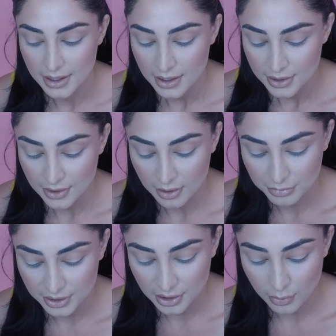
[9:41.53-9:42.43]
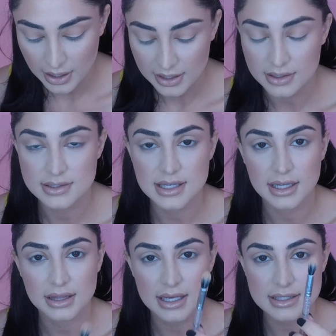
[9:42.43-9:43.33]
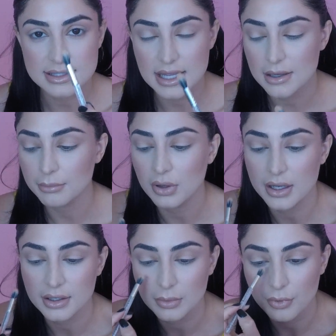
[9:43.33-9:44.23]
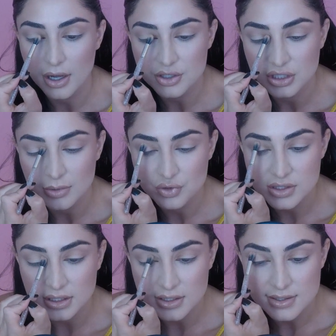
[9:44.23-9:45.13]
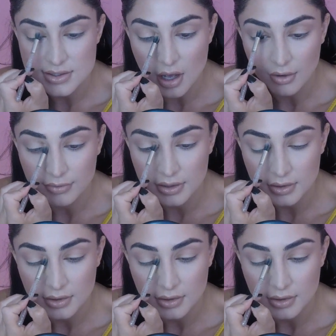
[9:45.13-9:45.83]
now I'm going to go ahead and take that same blending brush and I'm just going to soften